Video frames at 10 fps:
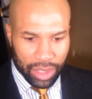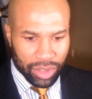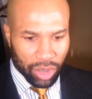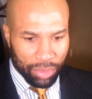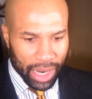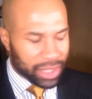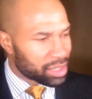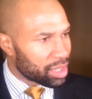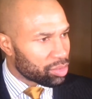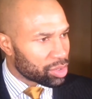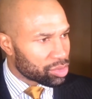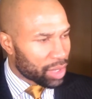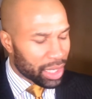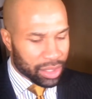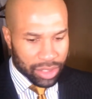you know, mindset was
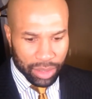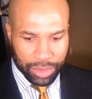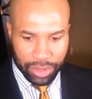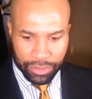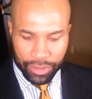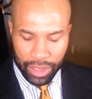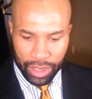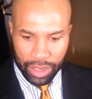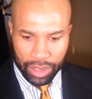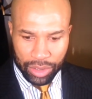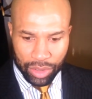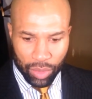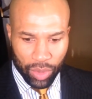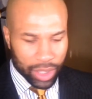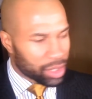right in terms of, you know,
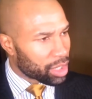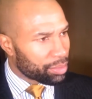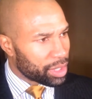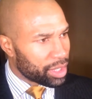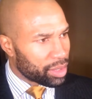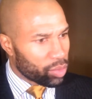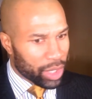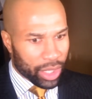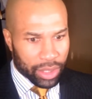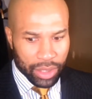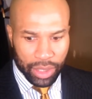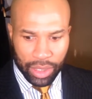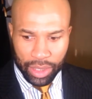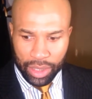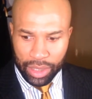wanting to come in here and win.
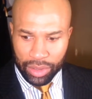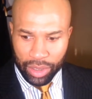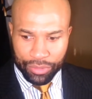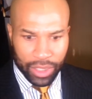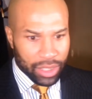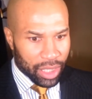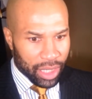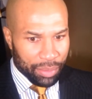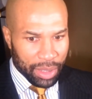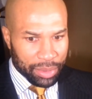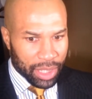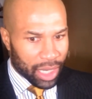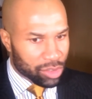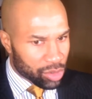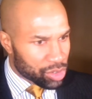You know, if anything, maybe
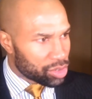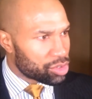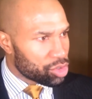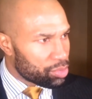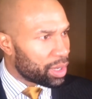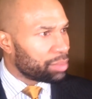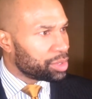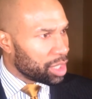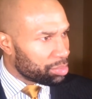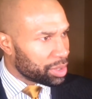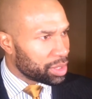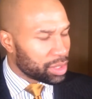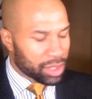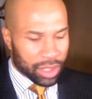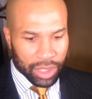guys were too pumped up and
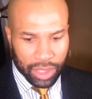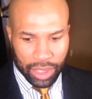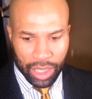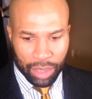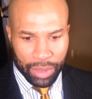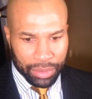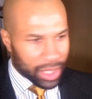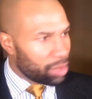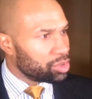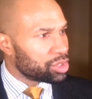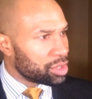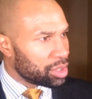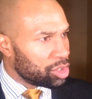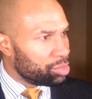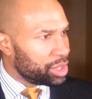maybe that was a
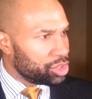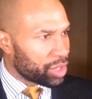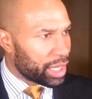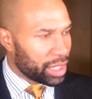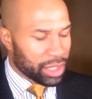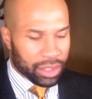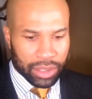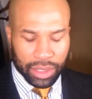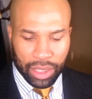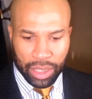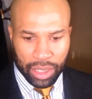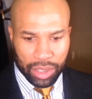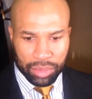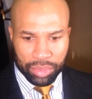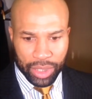little bit draining.
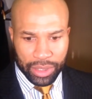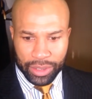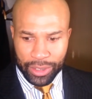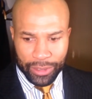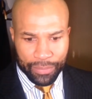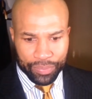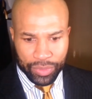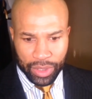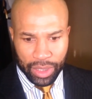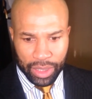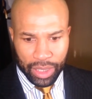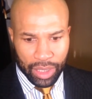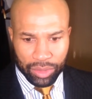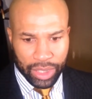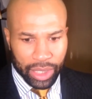But
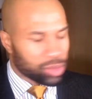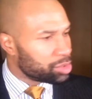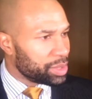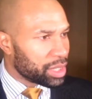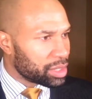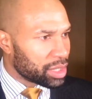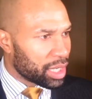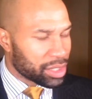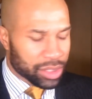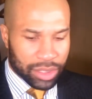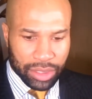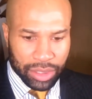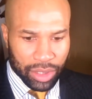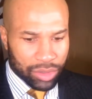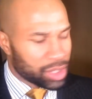I don't think it was because guys,
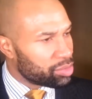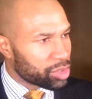you know, didn't